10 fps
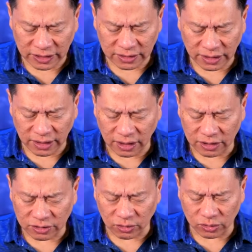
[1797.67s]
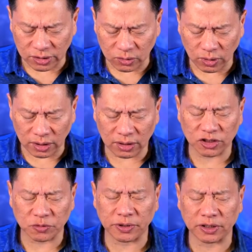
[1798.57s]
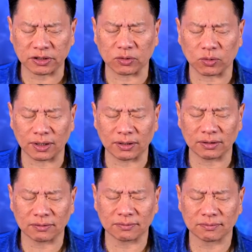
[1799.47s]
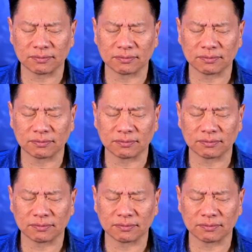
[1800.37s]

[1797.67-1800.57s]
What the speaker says: And just say, our souls are one, our spirits are one.